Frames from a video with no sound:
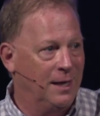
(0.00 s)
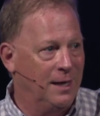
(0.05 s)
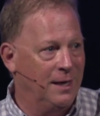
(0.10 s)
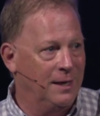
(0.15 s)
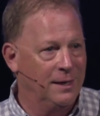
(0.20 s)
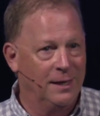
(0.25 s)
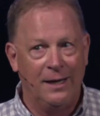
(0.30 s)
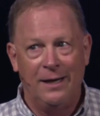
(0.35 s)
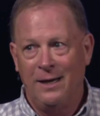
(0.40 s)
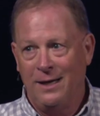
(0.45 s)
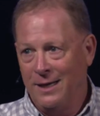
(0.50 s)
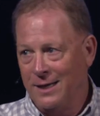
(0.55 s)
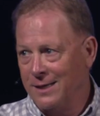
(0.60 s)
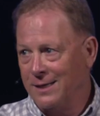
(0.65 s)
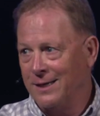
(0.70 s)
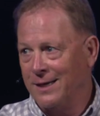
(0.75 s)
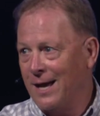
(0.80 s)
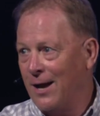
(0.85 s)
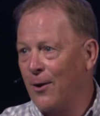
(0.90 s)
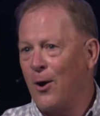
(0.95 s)
All right.
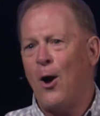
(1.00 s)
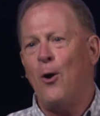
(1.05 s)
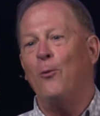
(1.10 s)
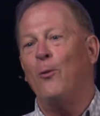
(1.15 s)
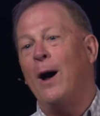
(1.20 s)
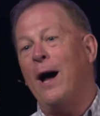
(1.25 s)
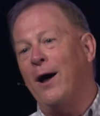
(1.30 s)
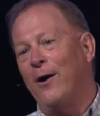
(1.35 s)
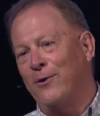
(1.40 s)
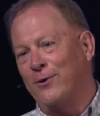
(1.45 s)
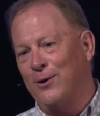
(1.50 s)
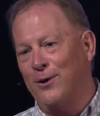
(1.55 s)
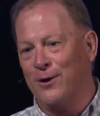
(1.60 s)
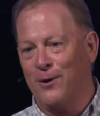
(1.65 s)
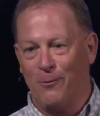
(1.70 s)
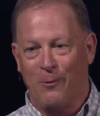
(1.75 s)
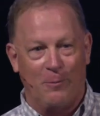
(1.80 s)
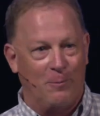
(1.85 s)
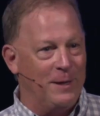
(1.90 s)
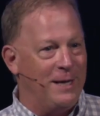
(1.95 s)
Yeah. Oh, wow, you're
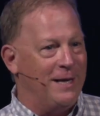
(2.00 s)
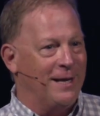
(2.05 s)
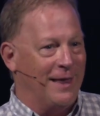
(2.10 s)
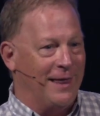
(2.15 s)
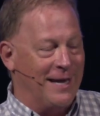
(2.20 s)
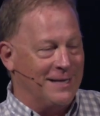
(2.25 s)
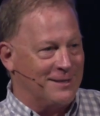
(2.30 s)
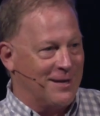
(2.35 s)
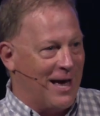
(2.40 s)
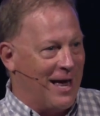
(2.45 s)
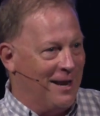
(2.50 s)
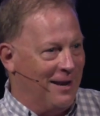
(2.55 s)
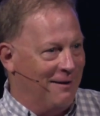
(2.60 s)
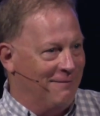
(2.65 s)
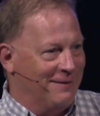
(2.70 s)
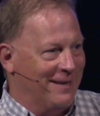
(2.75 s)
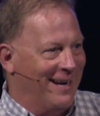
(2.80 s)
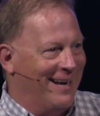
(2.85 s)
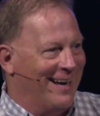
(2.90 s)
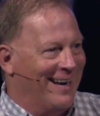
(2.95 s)
going to repeat it. I
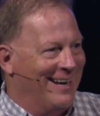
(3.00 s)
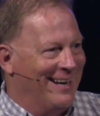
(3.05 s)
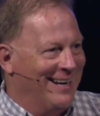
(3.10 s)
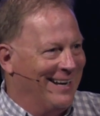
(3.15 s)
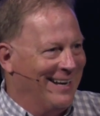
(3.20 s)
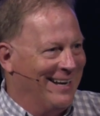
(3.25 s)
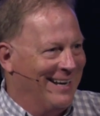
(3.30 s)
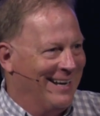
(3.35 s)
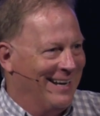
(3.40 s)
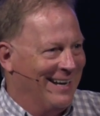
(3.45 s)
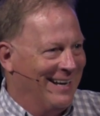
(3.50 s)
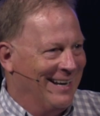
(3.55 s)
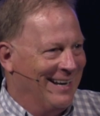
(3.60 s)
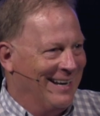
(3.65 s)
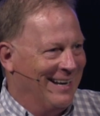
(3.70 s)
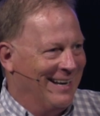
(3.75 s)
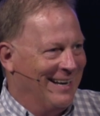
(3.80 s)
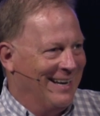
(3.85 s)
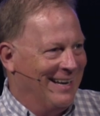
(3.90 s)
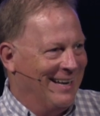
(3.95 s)
love that.
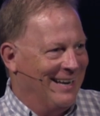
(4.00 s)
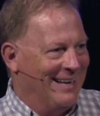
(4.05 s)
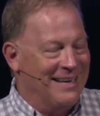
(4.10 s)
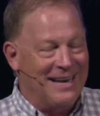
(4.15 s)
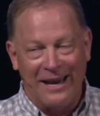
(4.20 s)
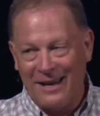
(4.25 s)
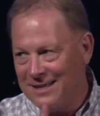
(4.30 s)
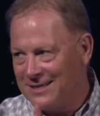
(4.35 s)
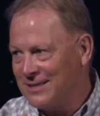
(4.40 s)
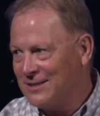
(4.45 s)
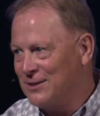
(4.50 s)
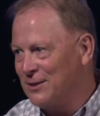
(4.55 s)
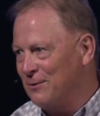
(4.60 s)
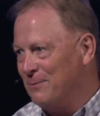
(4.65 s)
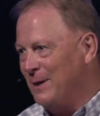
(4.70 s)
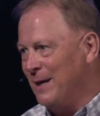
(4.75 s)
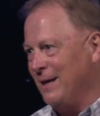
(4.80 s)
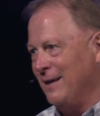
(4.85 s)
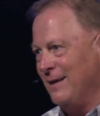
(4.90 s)
Now listen to